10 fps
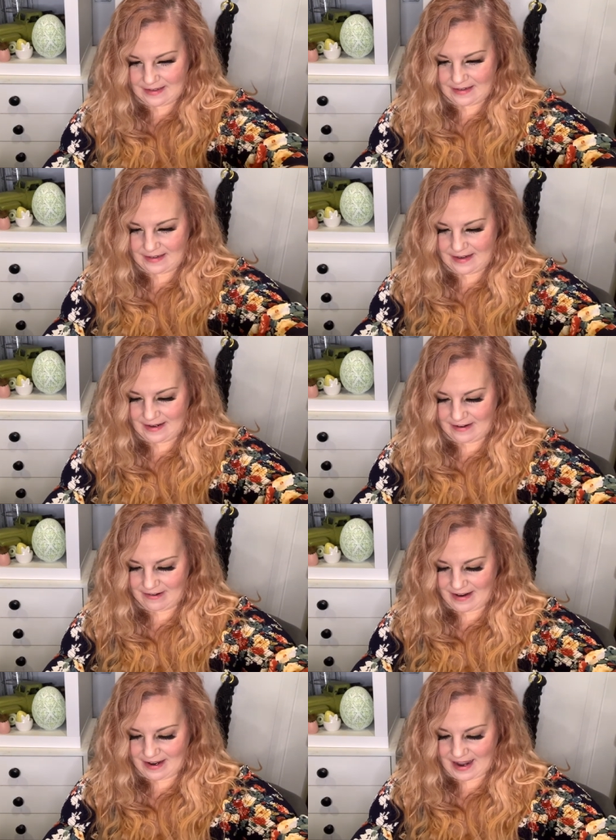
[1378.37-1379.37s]

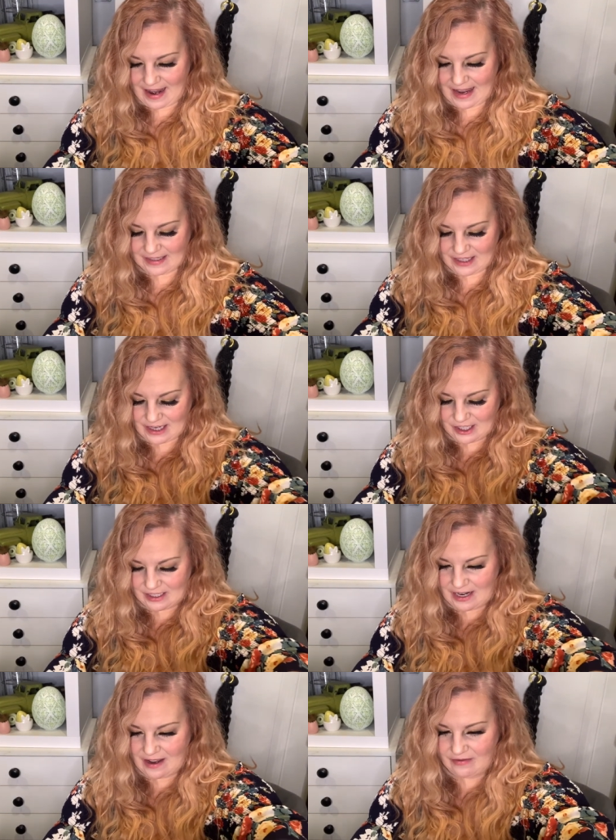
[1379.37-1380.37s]
No, I guess they
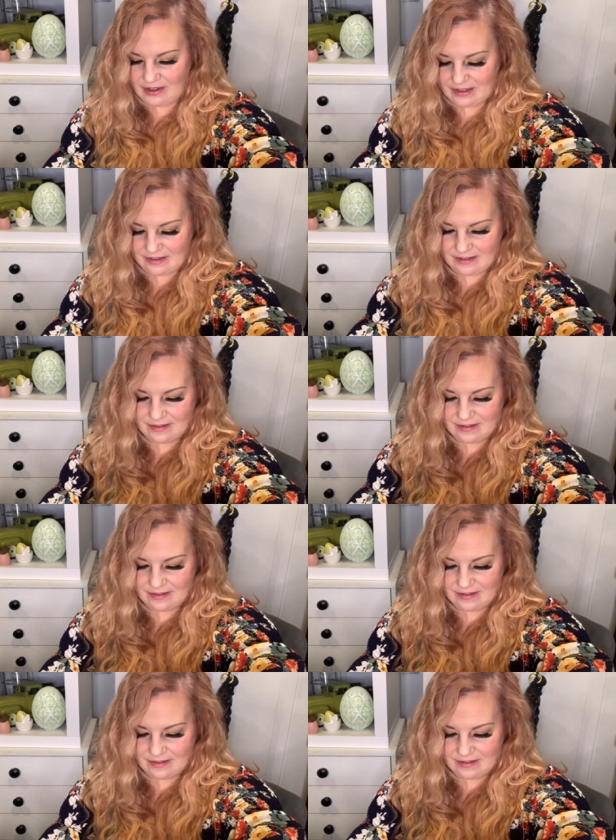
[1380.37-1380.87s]
just have a...